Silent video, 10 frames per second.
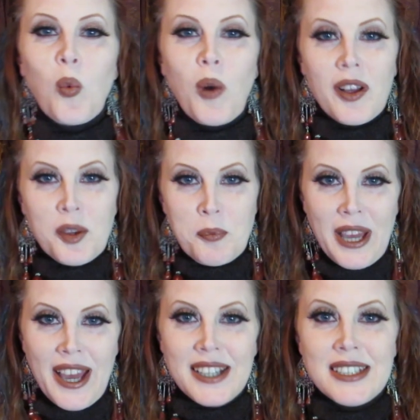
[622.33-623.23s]
Welcome
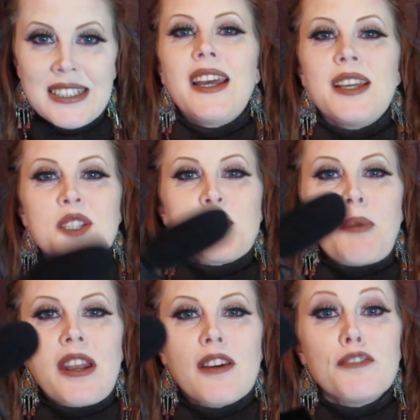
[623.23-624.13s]
back. It's
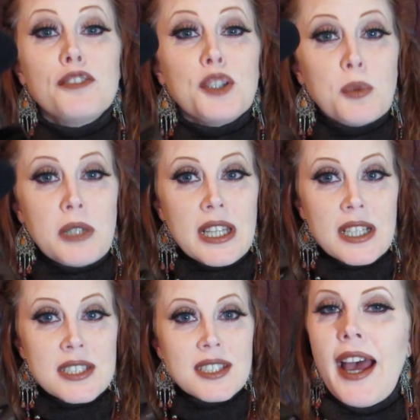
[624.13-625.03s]
been a few
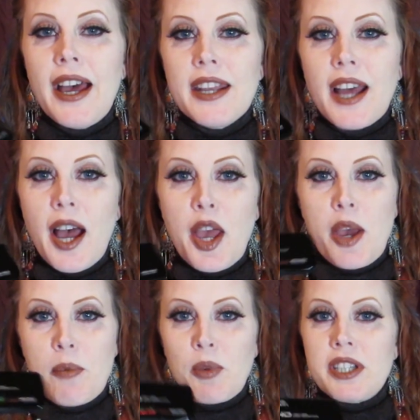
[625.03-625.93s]
weeks and I
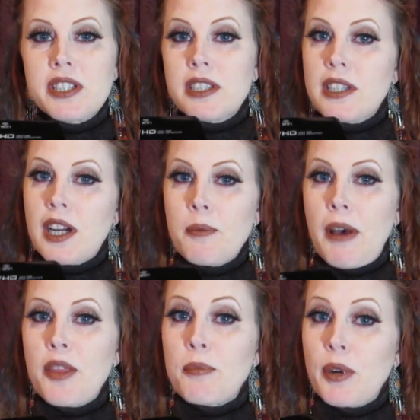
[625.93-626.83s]
am ready to talk
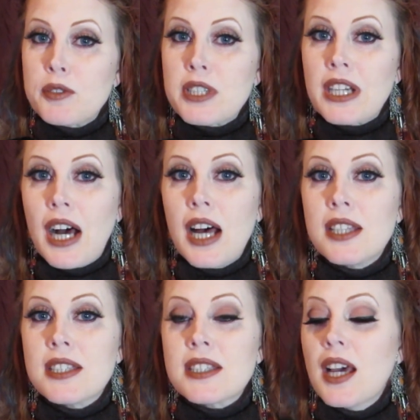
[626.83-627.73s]
about the pros and
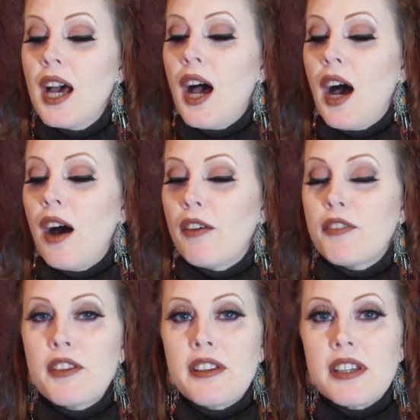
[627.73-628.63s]
cons
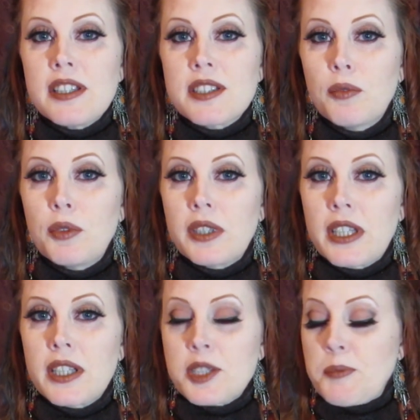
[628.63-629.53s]
of this really
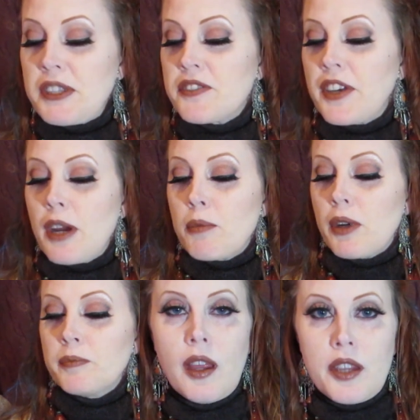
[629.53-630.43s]
inexpensive camera.
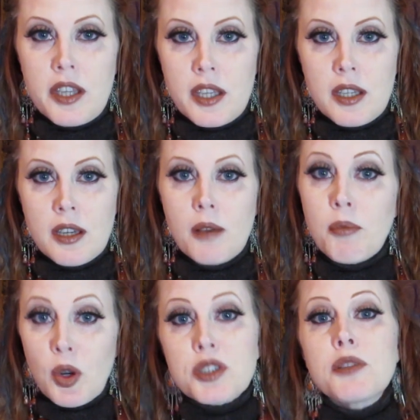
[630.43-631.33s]
The
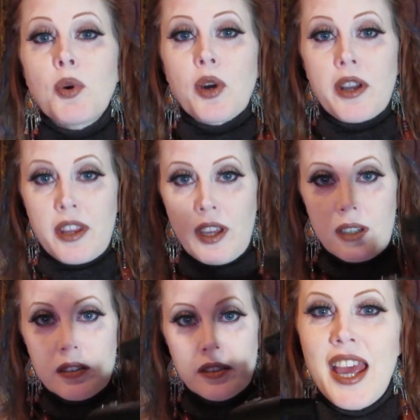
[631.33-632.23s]
most important thing,
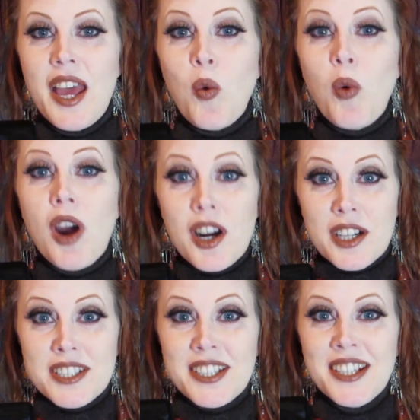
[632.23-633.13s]
it
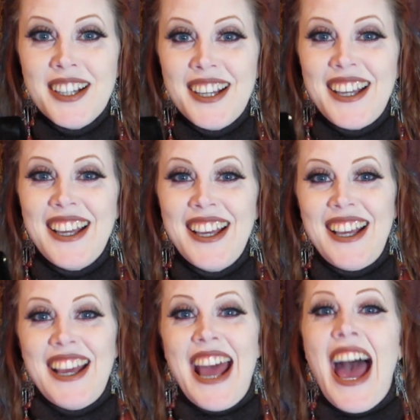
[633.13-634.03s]
works!
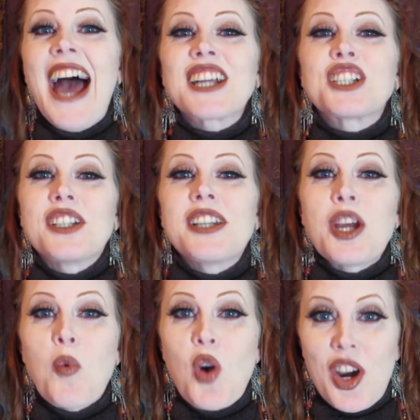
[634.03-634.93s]
It actually
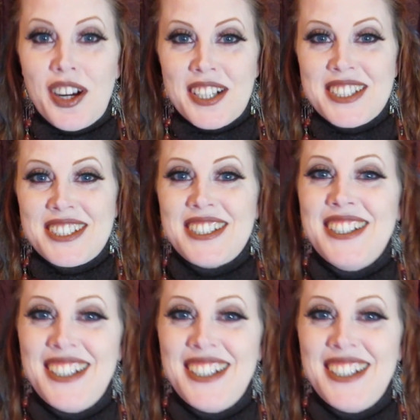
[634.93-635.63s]
works!